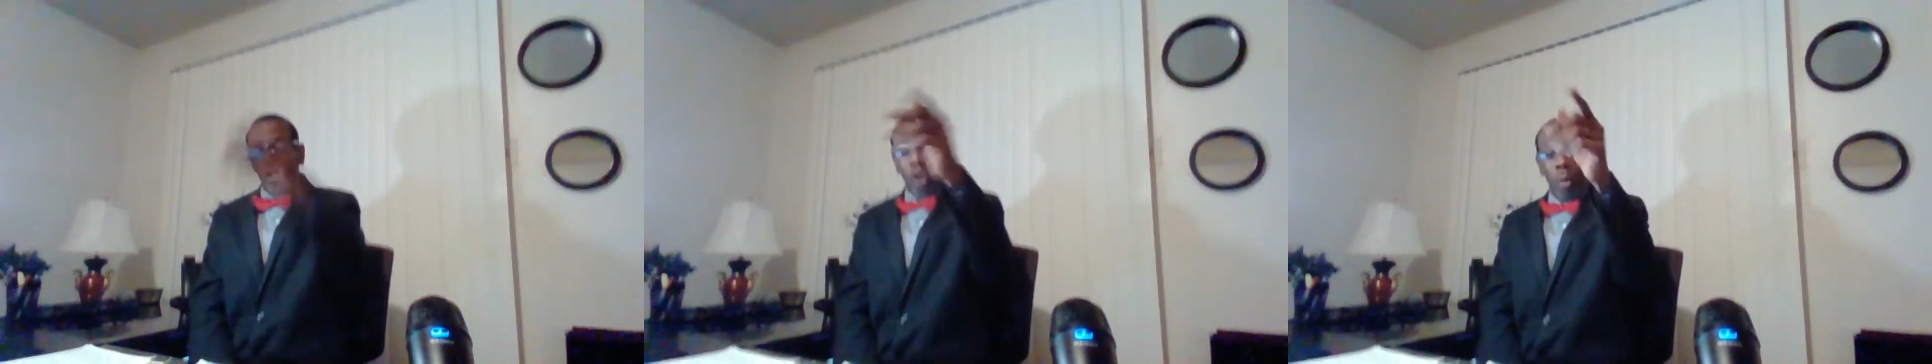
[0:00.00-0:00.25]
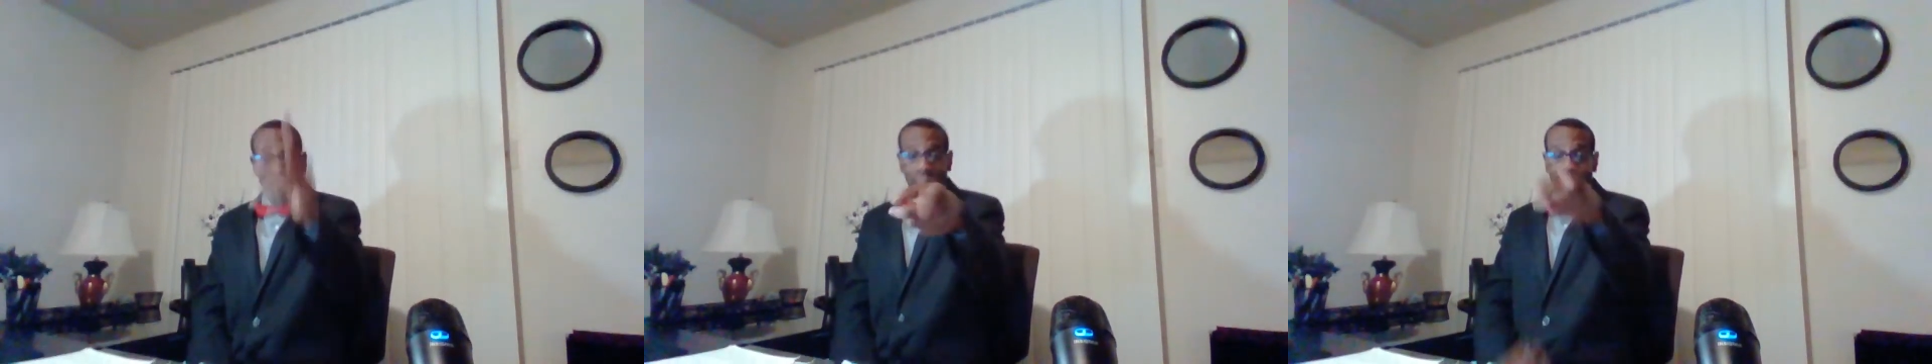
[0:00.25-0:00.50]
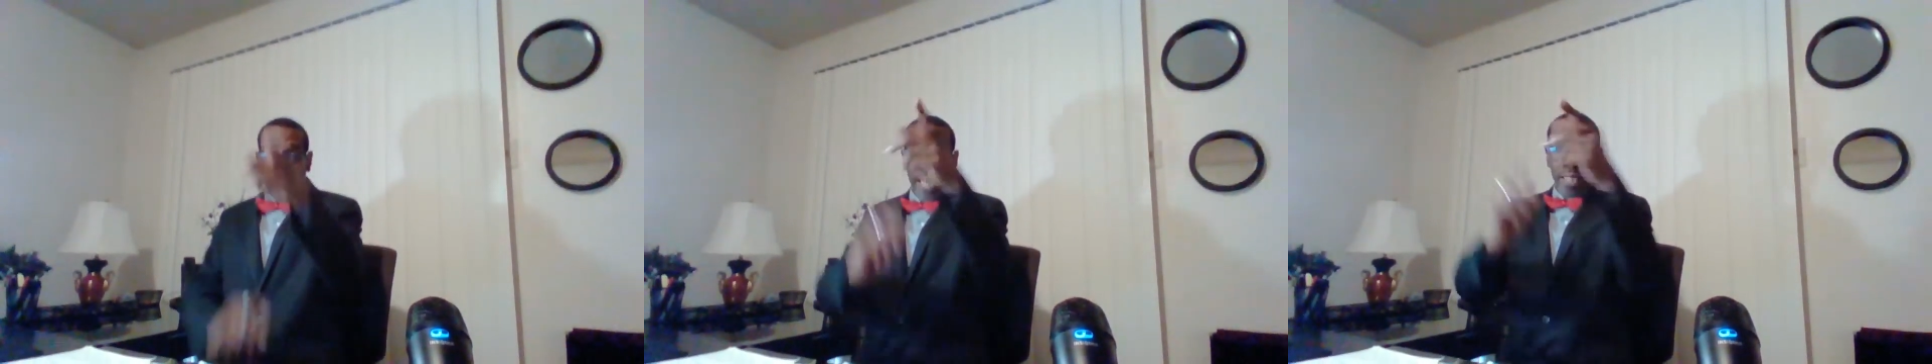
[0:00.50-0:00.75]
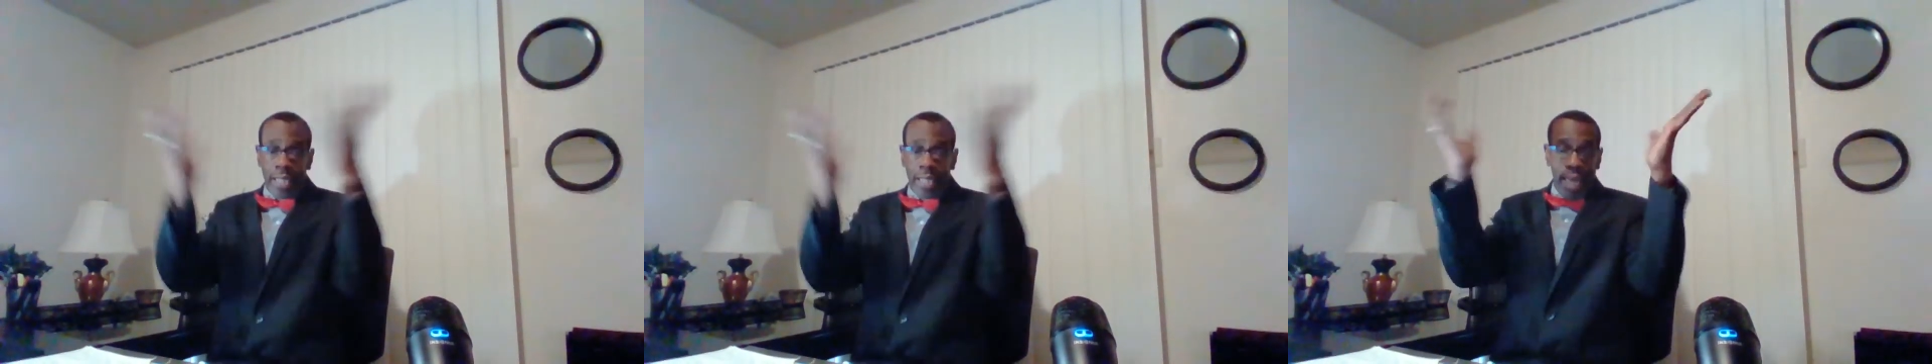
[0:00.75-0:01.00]
Your bitch
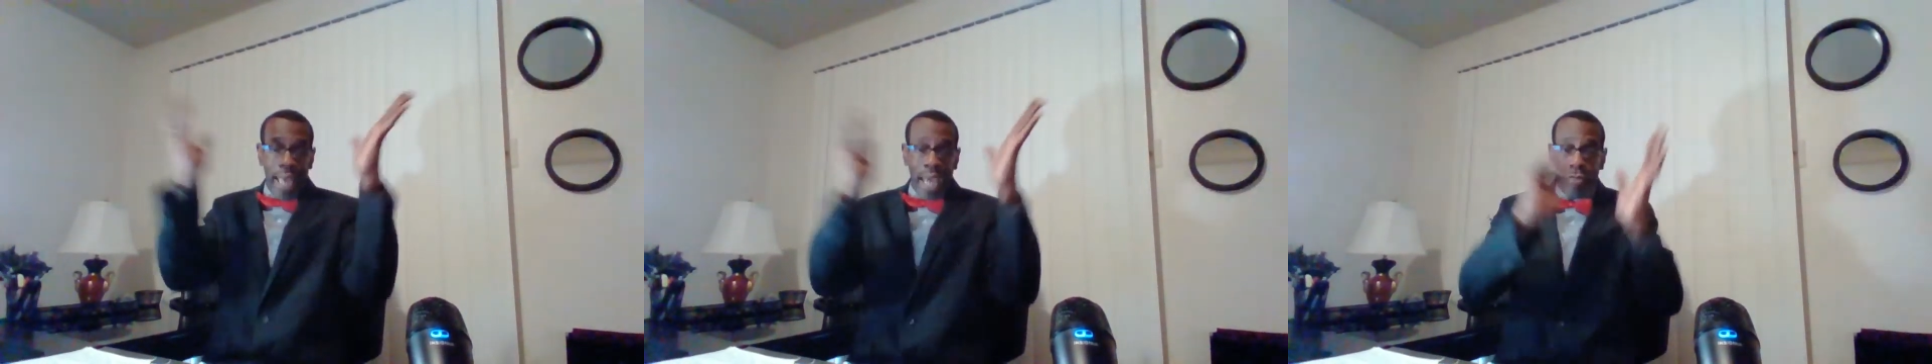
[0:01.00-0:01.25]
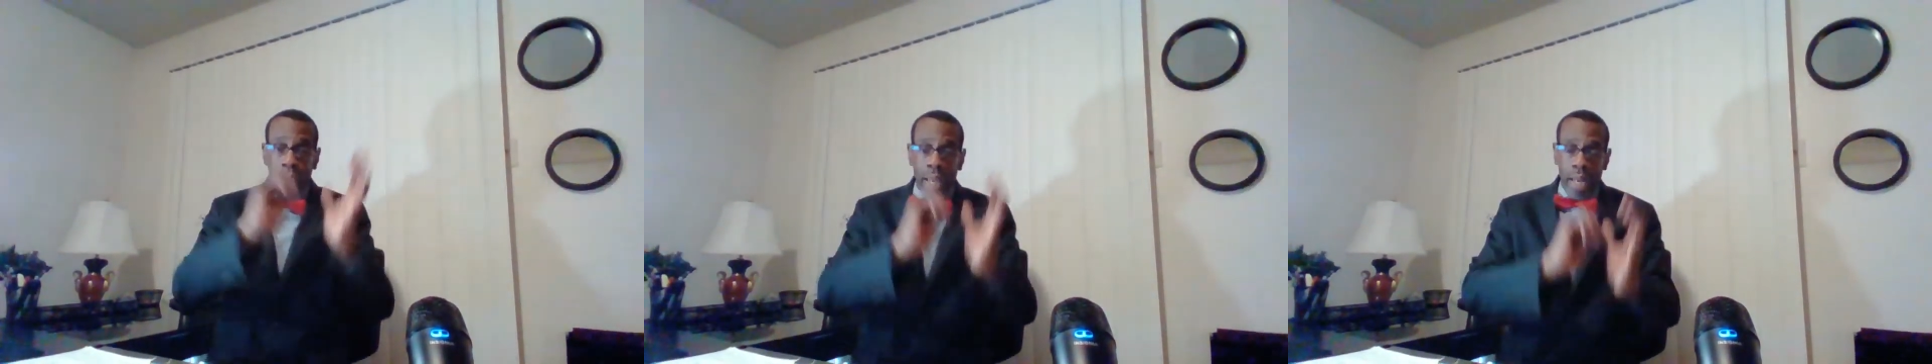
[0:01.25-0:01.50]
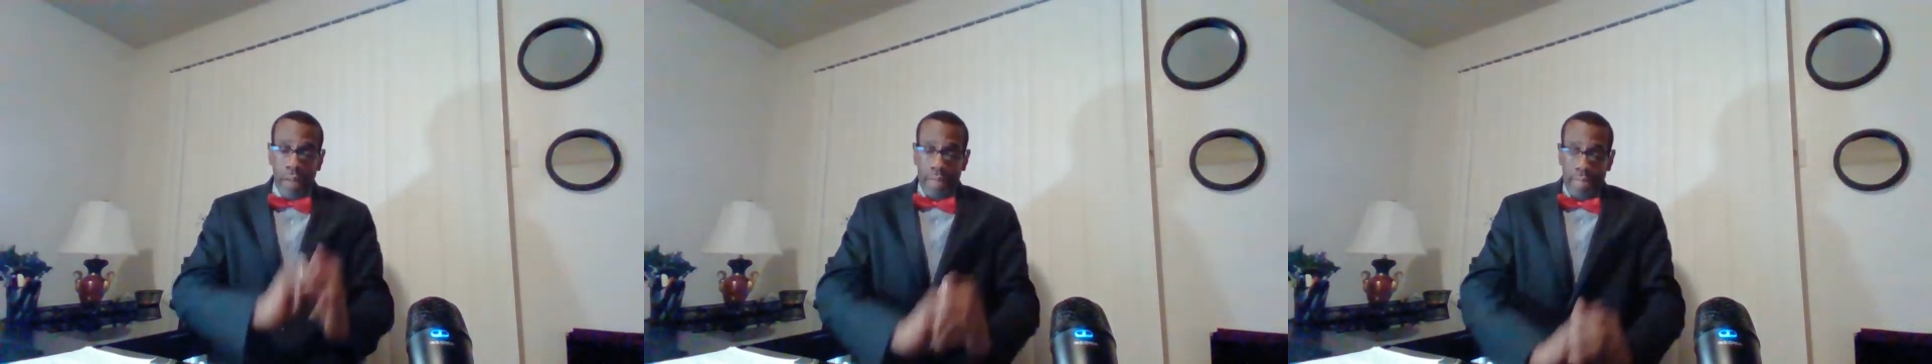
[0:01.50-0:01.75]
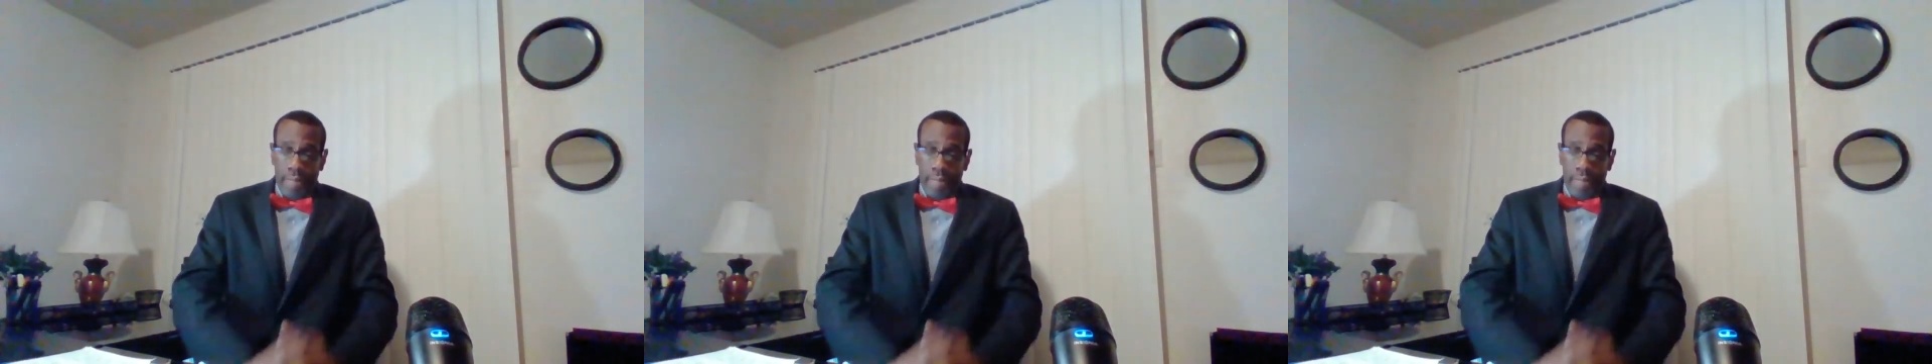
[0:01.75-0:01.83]
ass hadn't read it.